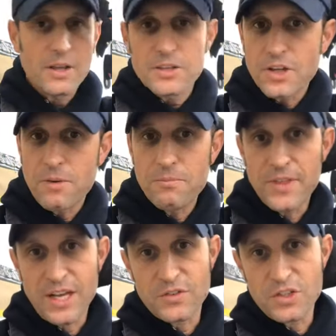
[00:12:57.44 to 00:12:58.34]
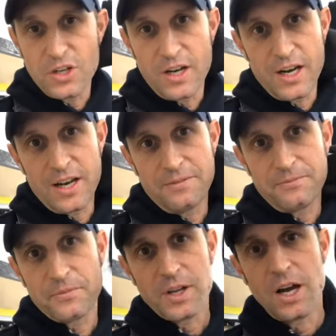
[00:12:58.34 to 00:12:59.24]
So thanks for tuning in.
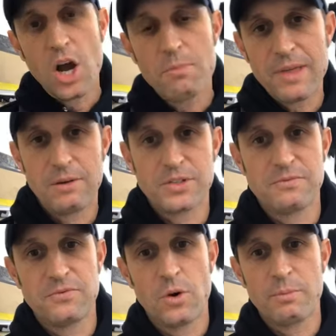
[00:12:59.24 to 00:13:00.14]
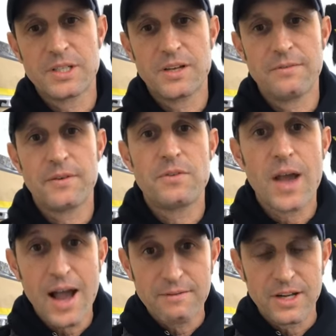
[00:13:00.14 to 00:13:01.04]
I hope that was informative. If you
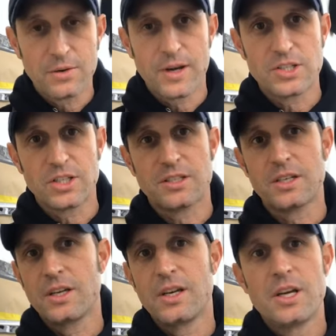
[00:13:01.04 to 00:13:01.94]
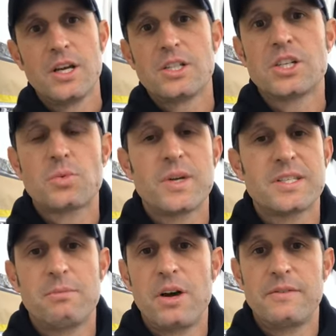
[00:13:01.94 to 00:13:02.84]
have any questions, just whiz
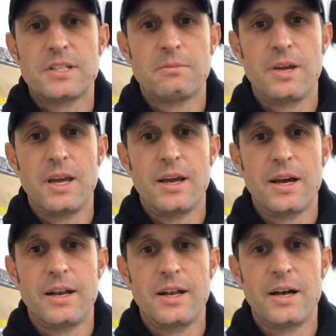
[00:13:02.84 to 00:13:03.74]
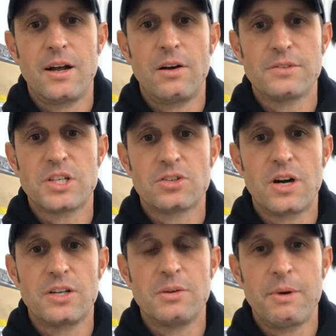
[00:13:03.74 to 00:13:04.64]
them over to me, and I'll obviously
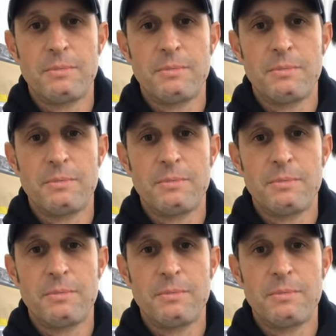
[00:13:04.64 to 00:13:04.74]
try and do